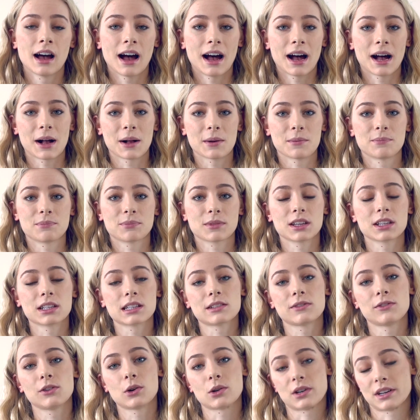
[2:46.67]
um, is
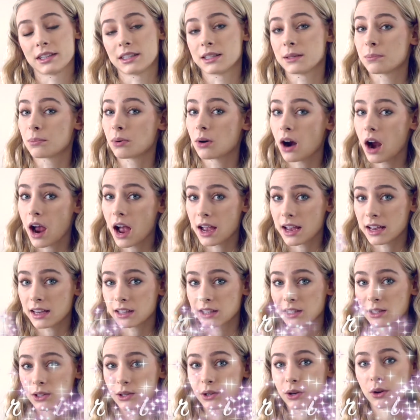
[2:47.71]
Florence
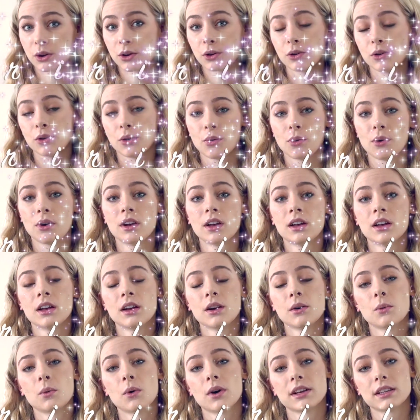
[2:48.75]
Price, who
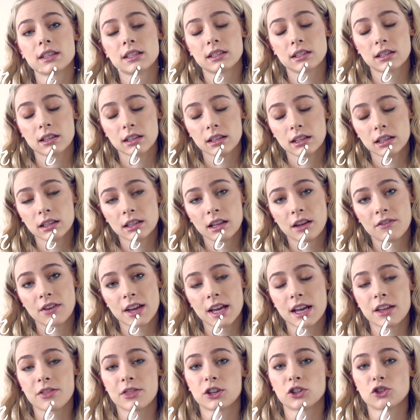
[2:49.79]
was
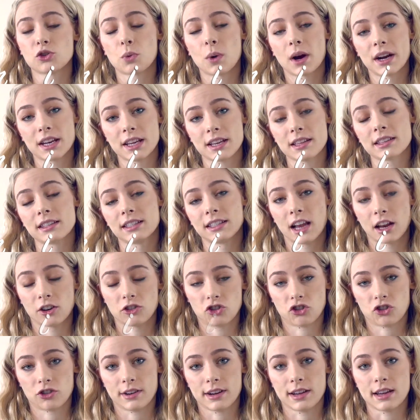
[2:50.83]
living in the 20th
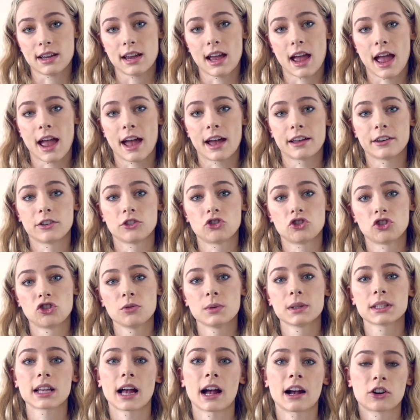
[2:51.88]
century, and she
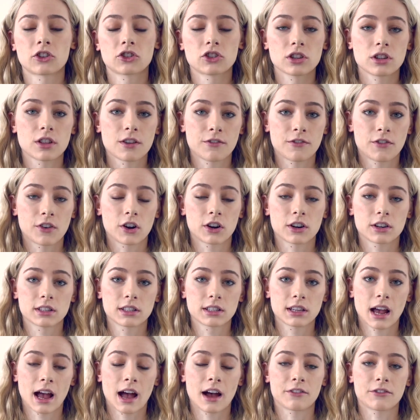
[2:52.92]
was actually the
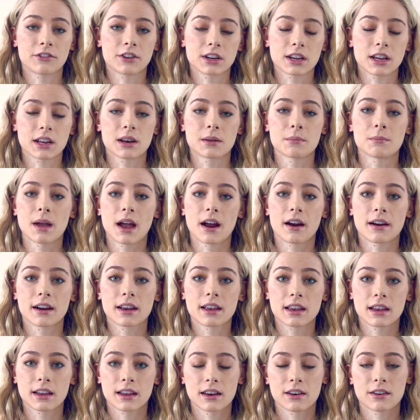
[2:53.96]
first African
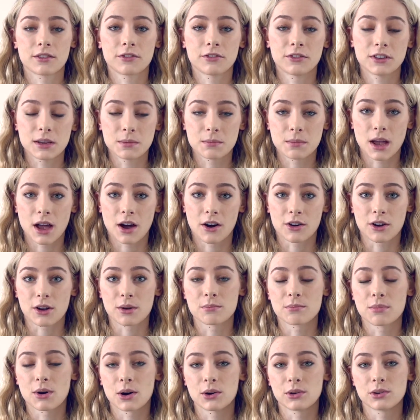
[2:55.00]
American female
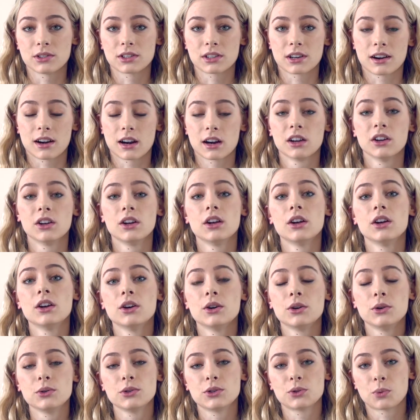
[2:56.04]
composer
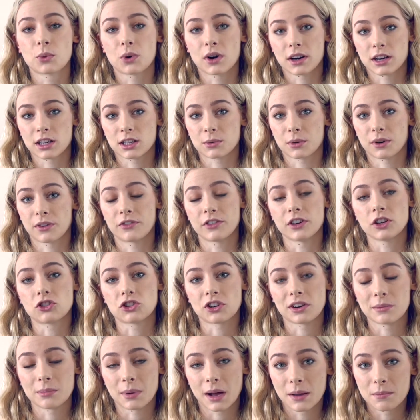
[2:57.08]
whose works were
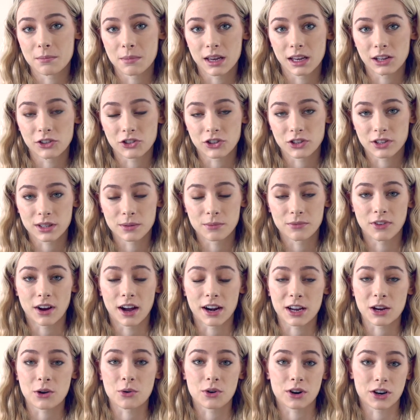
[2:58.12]
featured by major
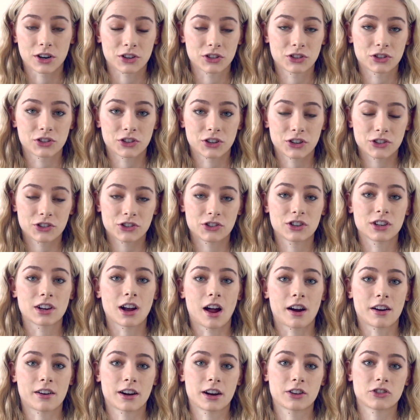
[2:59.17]
symphonic orchestras. She
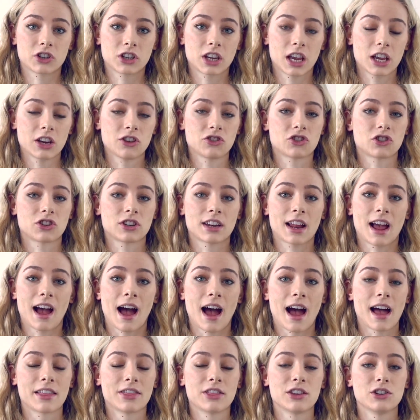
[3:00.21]
got her education
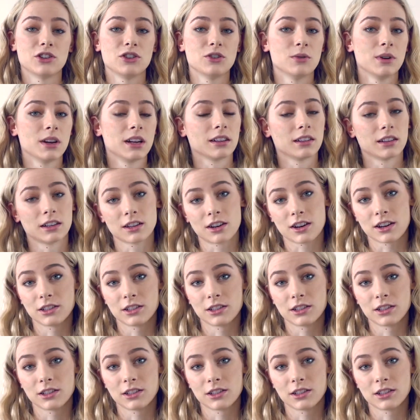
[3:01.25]
at the New England